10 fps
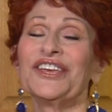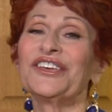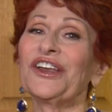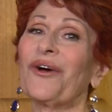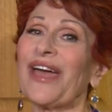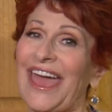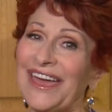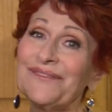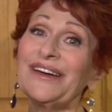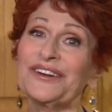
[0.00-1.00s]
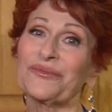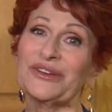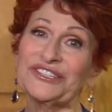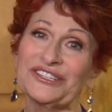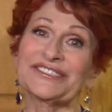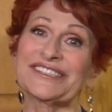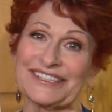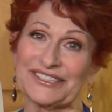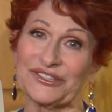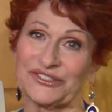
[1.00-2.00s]
You know, Avon Original
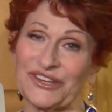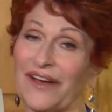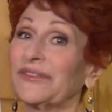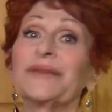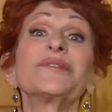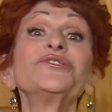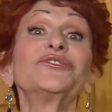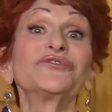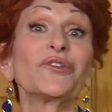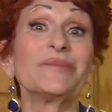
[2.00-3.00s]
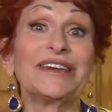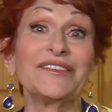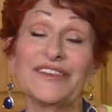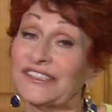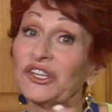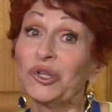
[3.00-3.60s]
Skin So Soft can be used for many things,